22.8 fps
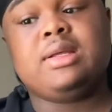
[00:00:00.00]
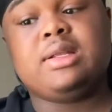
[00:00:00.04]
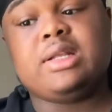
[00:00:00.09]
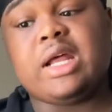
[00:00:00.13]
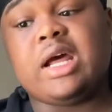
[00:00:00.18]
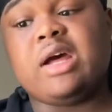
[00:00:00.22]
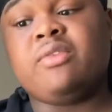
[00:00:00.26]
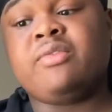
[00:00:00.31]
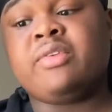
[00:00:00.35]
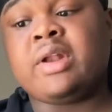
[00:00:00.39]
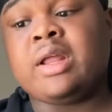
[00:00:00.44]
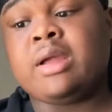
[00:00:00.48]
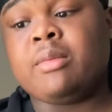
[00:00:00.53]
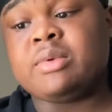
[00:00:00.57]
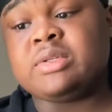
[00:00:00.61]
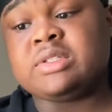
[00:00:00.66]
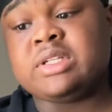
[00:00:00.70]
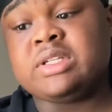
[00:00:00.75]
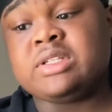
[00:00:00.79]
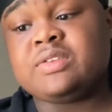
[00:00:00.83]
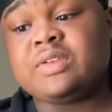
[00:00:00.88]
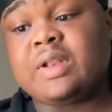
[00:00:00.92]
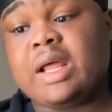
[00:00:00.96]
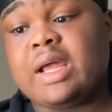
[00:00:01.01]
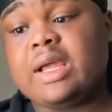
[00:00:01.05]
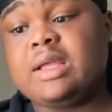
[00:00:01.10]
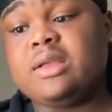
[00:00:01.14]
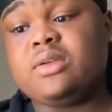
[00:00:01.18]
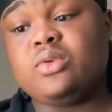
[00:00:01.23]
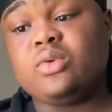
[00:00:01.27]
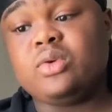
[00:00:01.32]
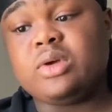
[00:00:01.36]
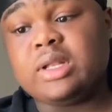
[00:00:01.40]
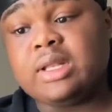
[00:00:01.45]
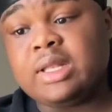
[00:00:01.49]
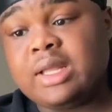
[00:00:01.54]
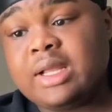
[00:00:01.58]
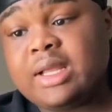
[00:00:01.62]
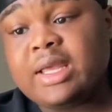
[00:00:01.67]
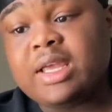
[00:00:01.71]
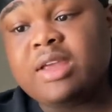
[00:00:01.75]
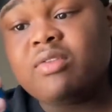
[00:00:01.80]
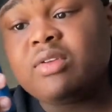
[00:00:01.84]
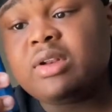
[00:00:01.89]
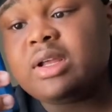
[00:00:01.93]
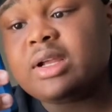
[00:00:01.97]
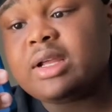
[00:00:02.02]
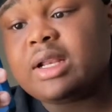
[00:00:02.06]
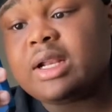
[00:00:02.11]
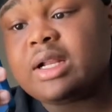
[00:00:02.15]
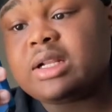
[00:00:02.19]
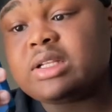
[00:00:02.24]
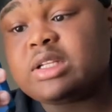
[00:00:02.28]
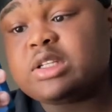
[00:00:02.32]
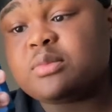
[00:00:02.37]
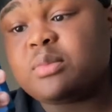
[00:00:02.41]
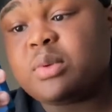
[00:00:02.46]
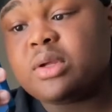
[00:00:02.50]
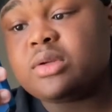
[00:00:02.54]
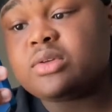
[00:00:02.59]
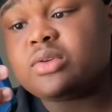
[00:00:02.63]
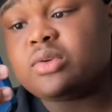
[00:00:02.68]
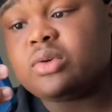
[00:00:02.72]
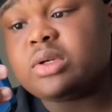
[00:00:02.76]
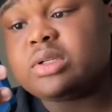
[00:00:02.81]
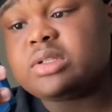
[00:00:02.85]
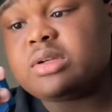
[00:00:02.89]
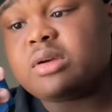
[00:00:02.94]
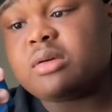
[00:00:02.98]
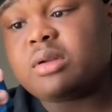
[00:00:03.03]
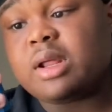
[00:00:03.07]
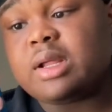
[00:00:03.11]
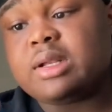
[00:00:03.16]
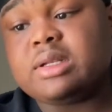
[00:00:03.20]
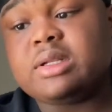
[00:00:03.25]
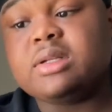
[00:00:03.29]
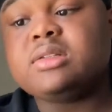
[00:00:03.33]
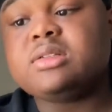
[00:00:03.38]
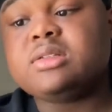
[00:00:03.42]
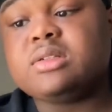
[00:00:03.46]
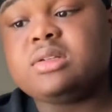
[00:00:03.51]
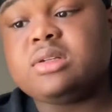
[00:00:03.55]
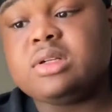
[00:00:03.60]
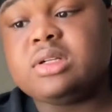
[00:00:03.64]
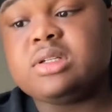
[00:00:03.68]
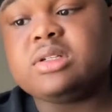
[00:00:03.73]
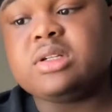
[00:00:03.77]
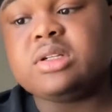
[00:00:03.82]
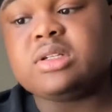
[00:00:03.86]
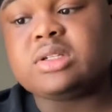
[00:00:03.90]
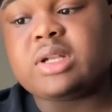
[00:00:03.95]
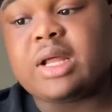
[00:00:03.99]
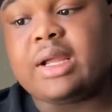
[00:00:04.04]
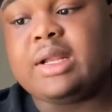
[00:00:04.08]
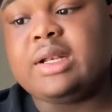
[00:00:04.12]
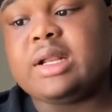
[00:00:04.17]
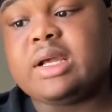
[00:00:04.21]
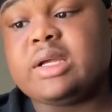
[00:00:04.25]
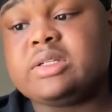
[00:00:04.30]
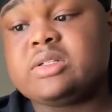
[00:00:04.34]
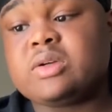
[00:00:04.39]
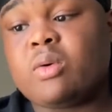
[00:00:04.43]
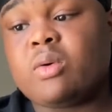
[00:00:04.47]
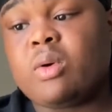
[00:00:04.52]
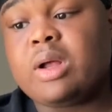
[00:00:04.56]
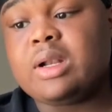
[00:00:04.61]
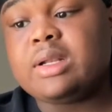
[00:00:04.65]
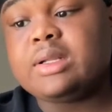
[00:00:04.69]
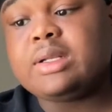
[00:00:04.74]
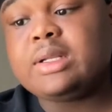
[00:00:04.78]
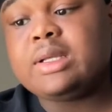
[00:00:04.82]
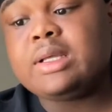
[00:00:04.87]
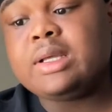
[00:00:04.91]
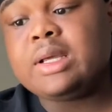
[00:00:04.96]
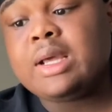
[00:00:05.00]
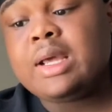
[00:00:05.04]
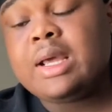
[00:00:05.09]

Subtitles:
I feel like was this, like, you can look, even looking at this picture, you can tell like this look like nice quality.